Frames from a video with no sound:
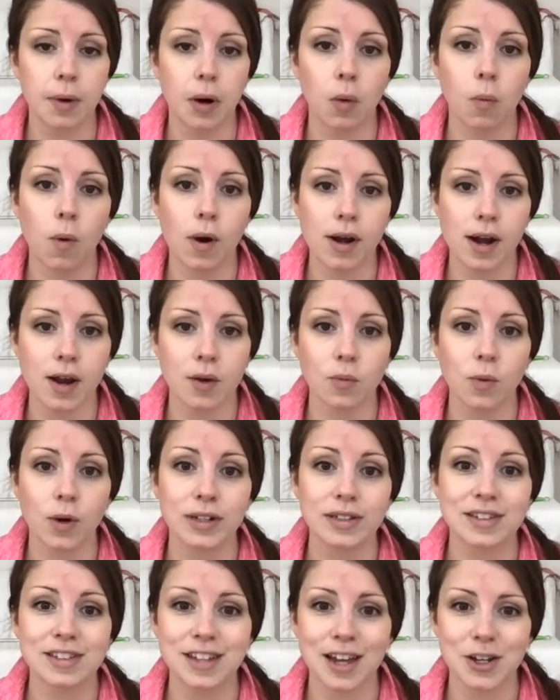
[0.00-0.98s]
a
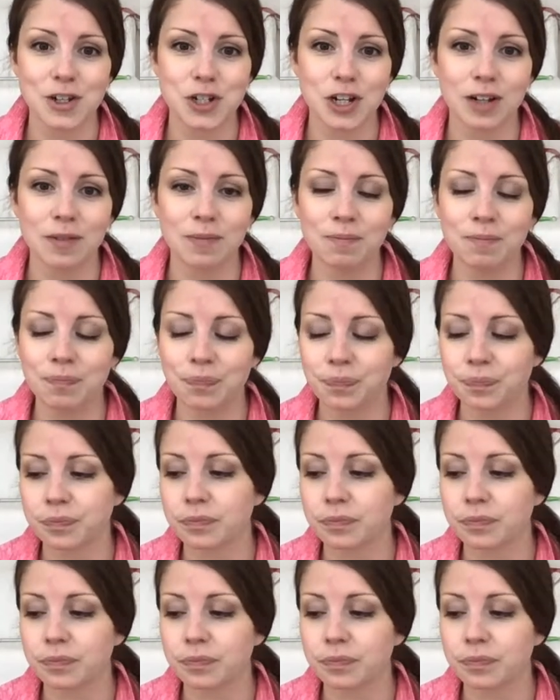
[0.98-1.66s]
one-on-one session.